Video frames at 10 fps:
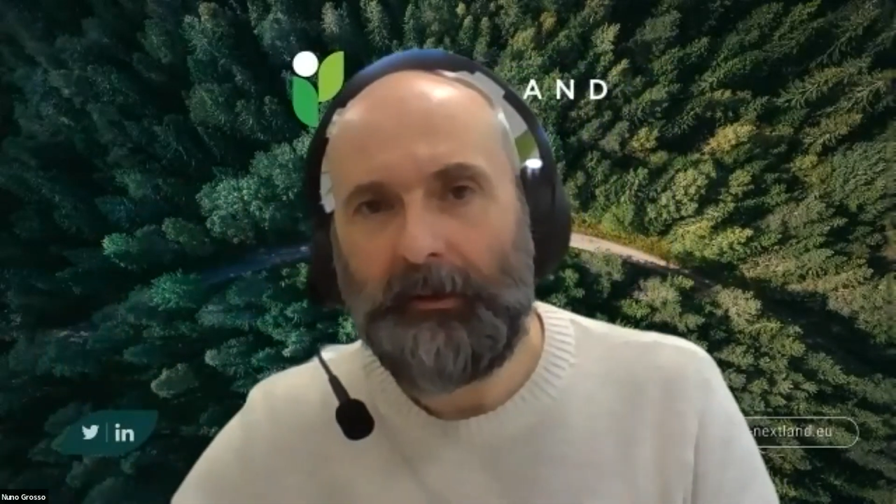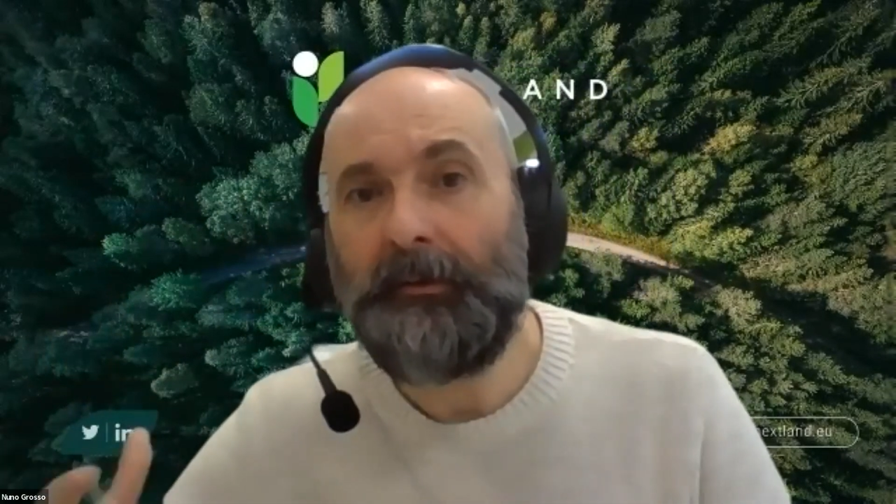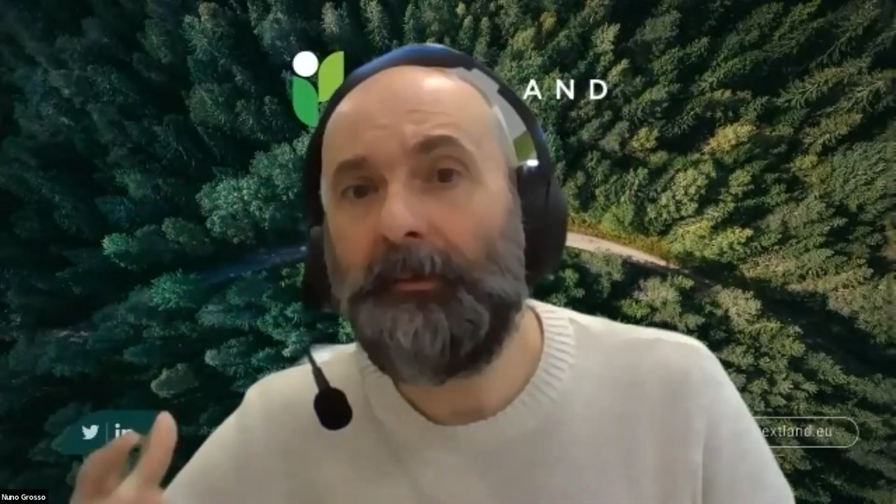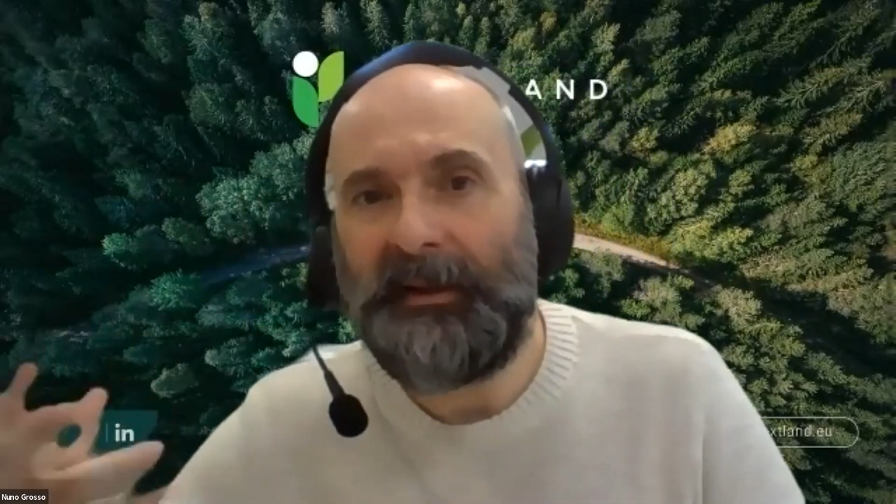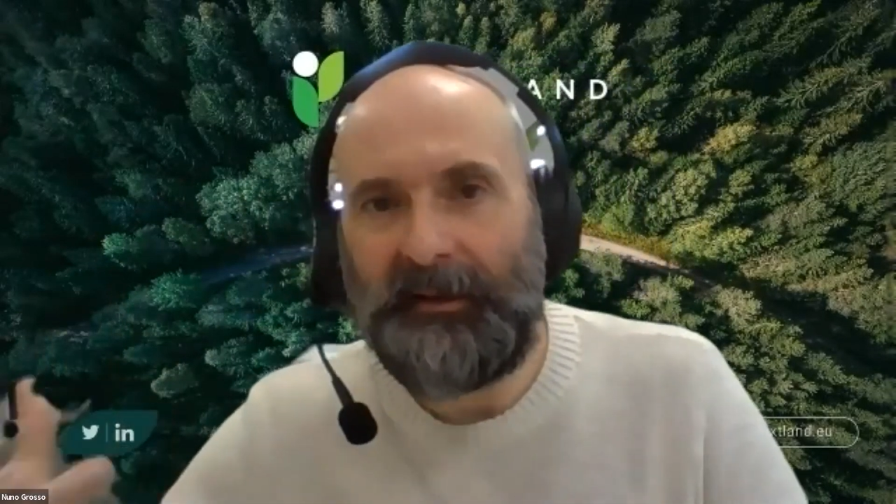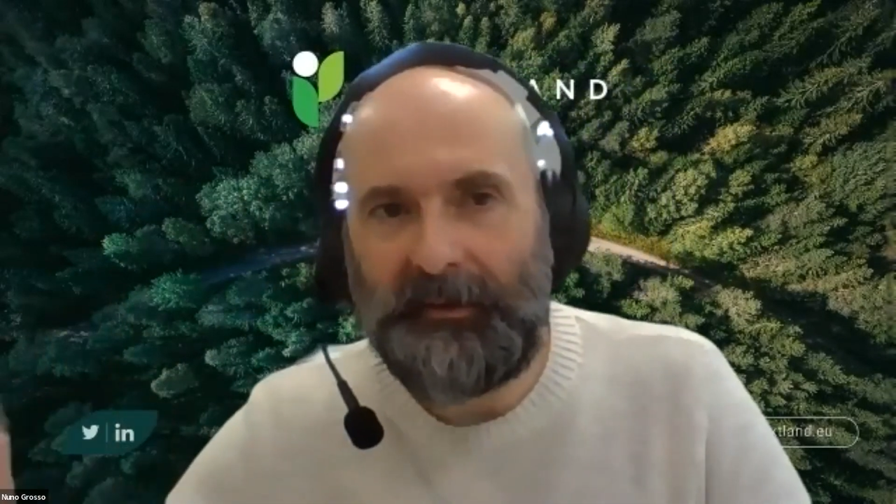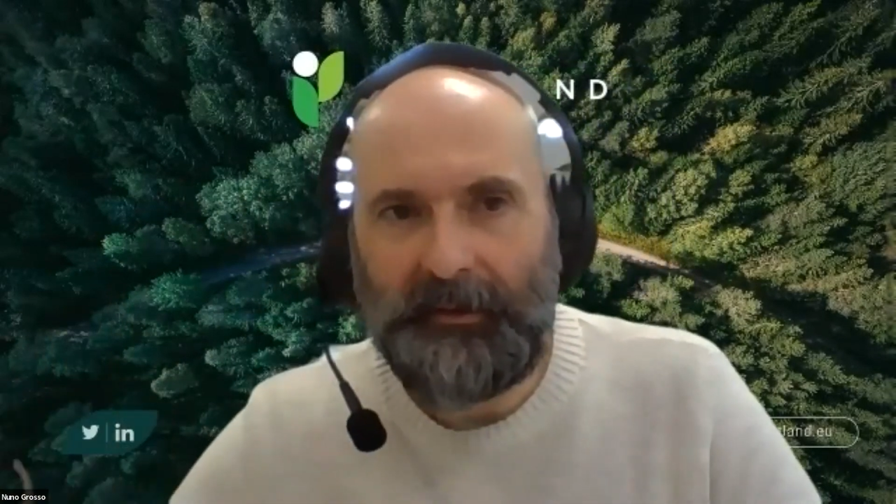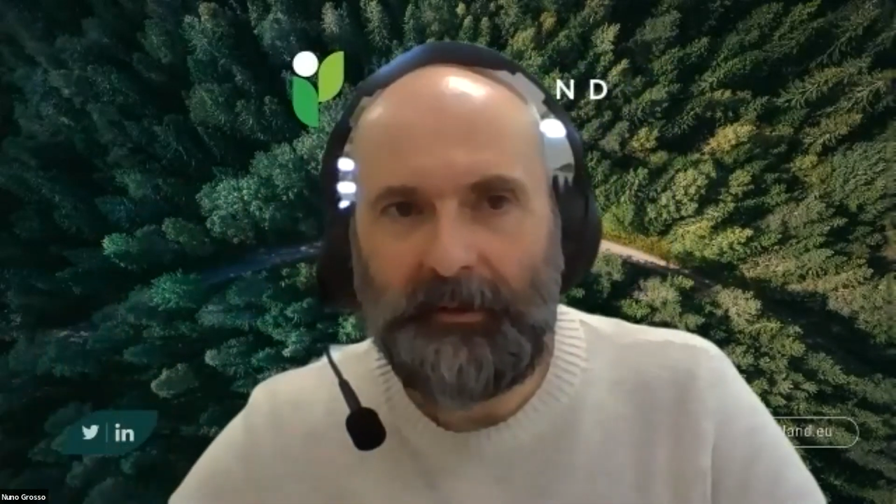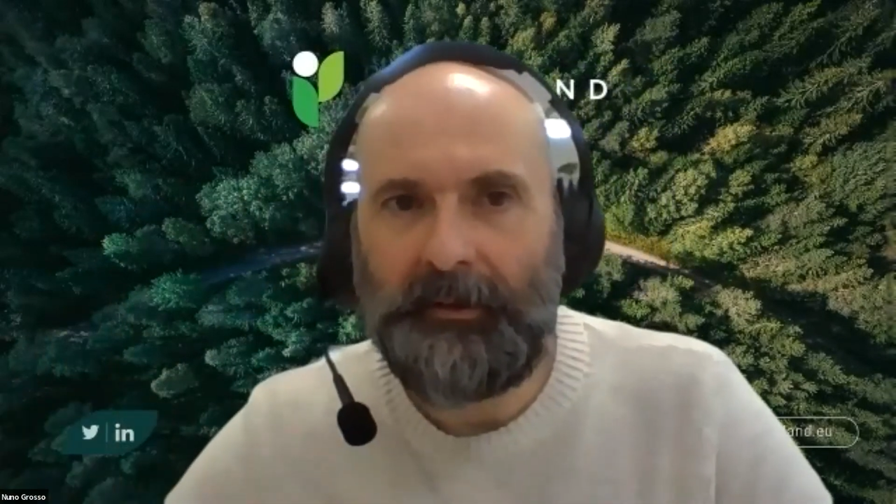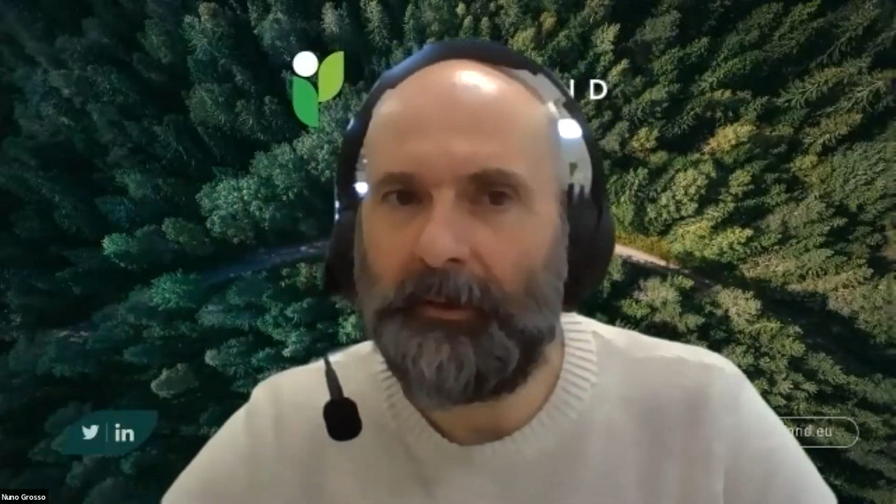to
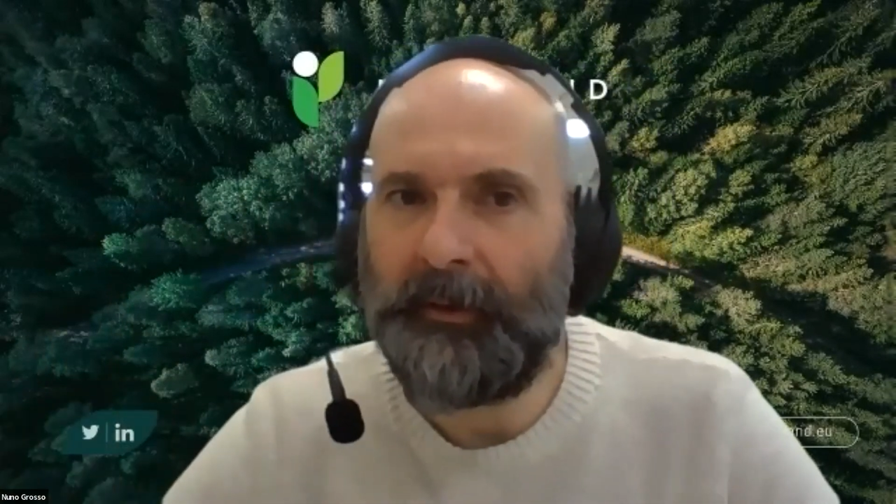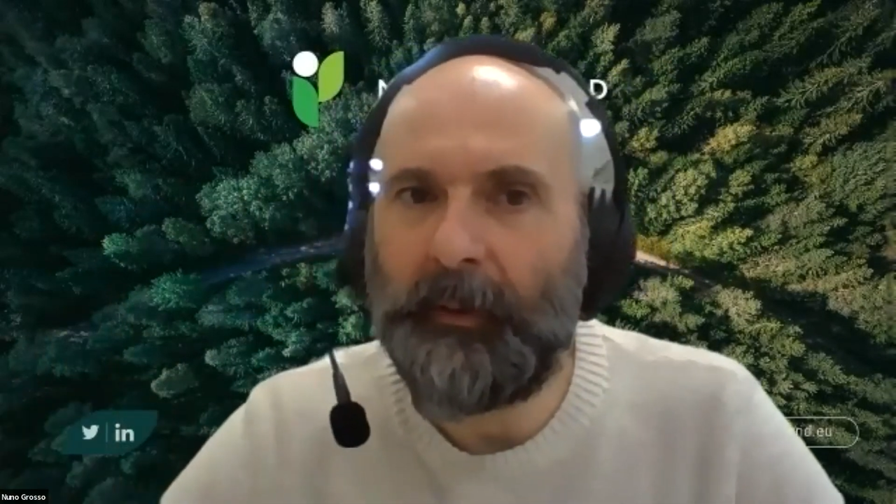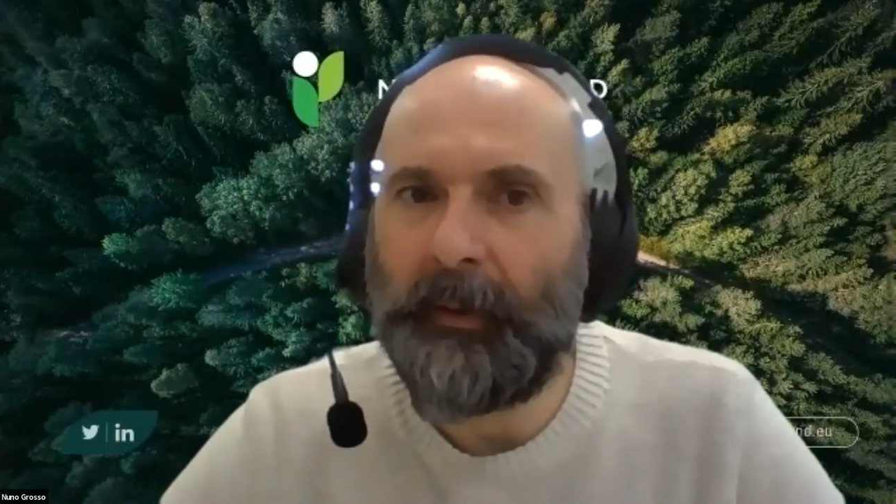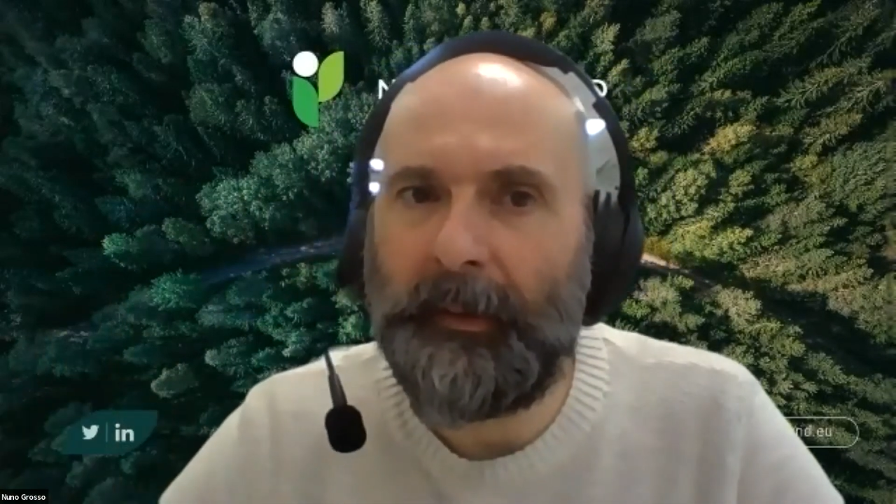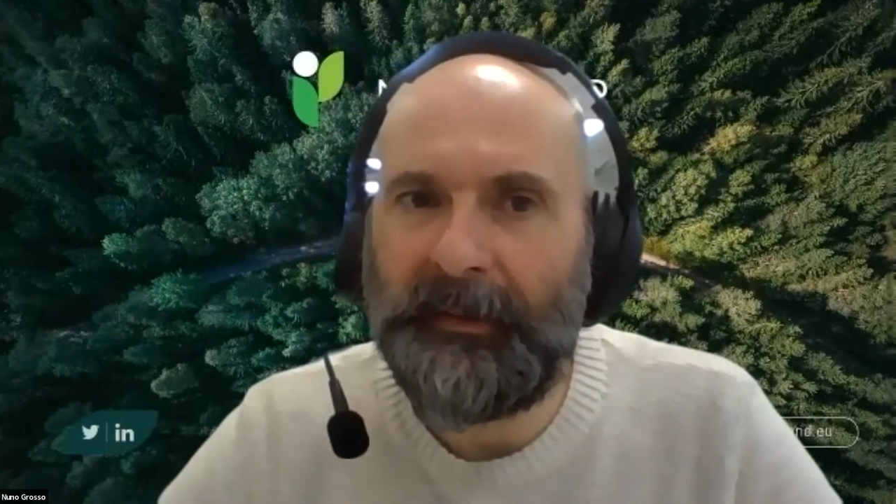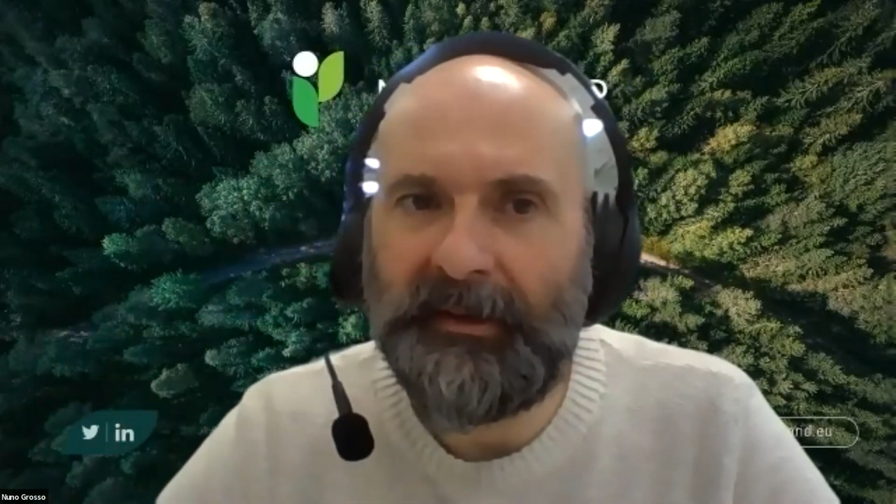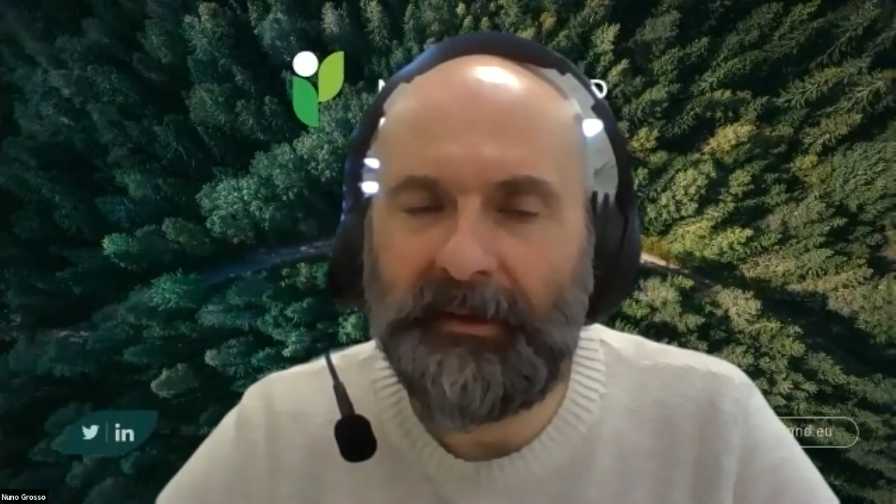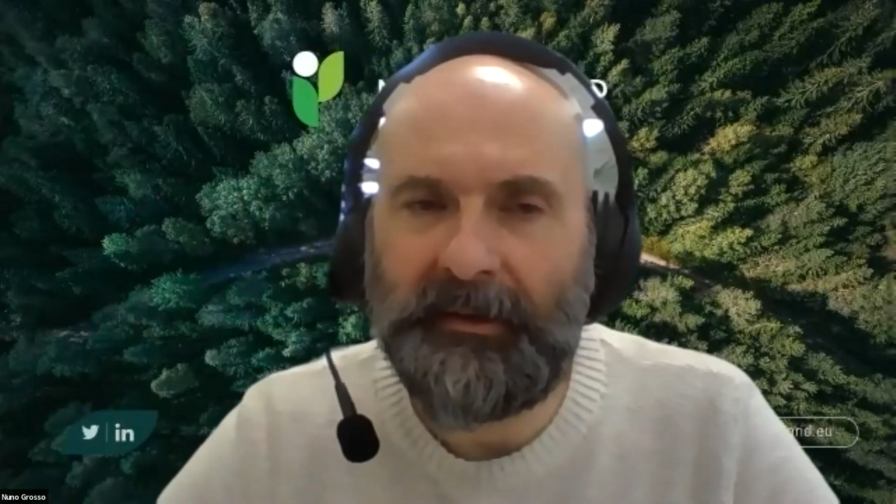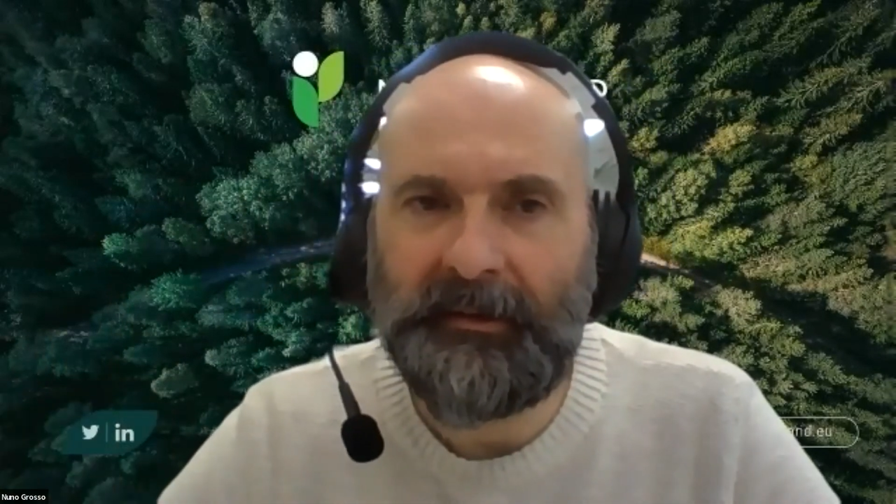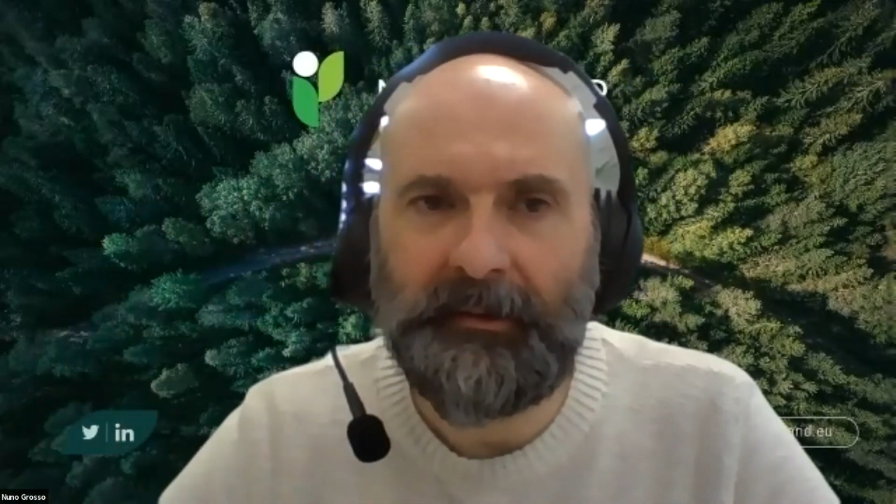meet your
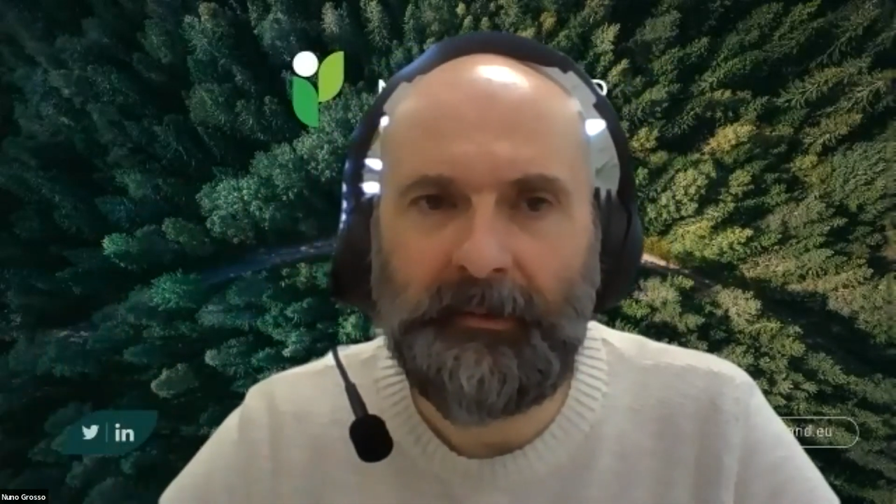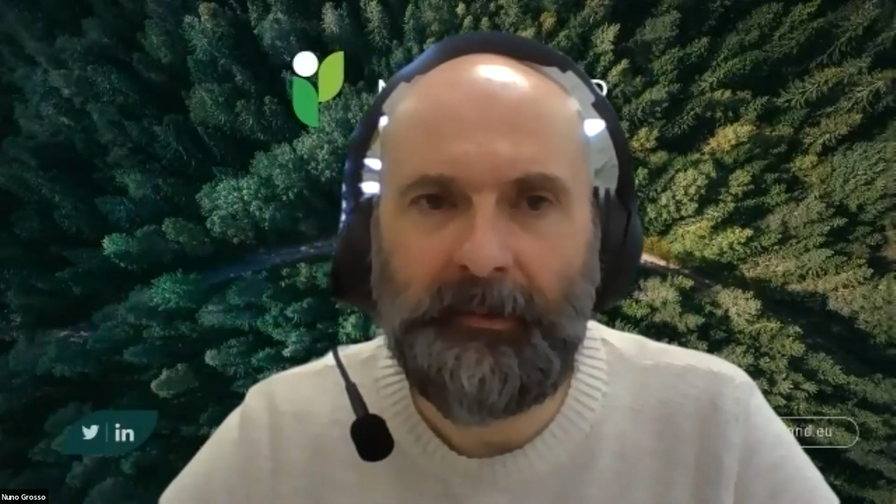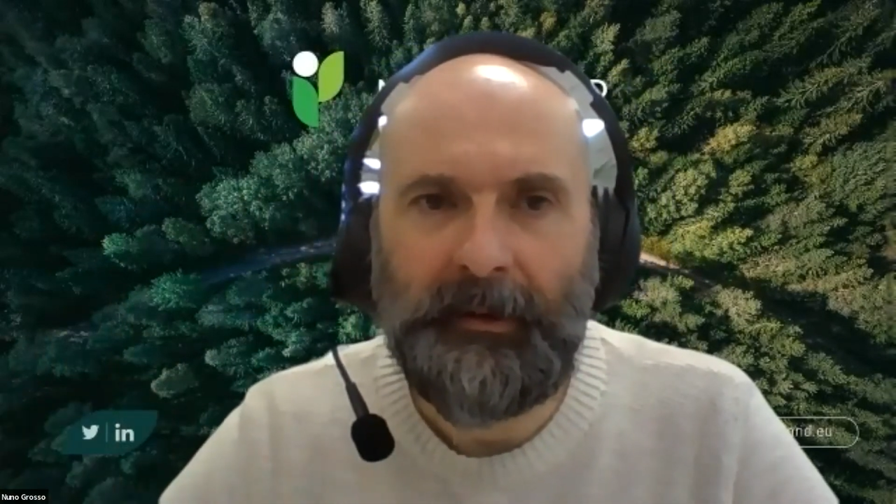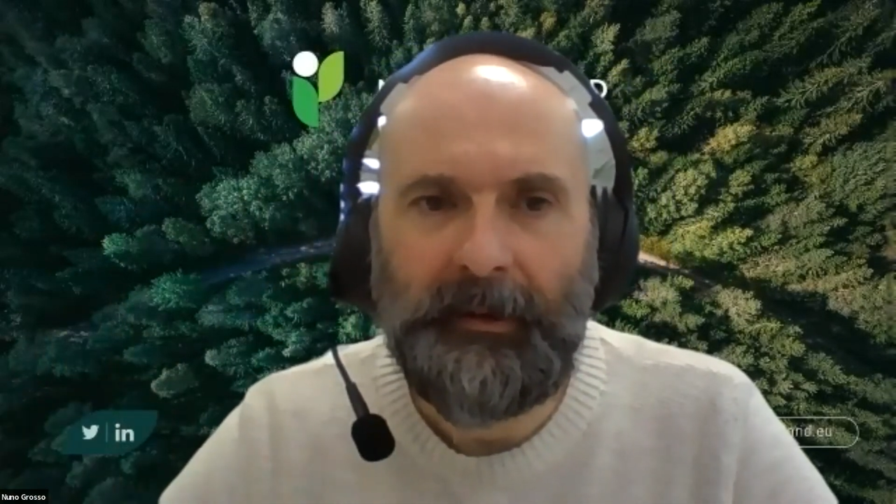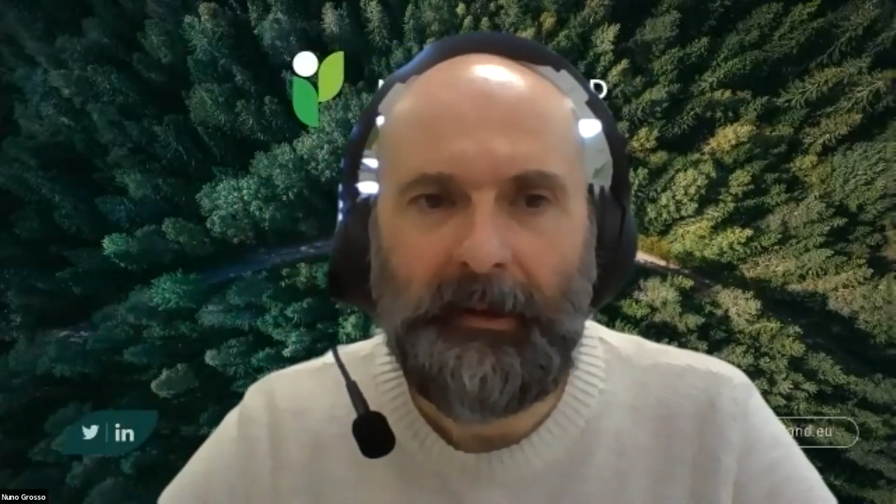requirements. Huh? So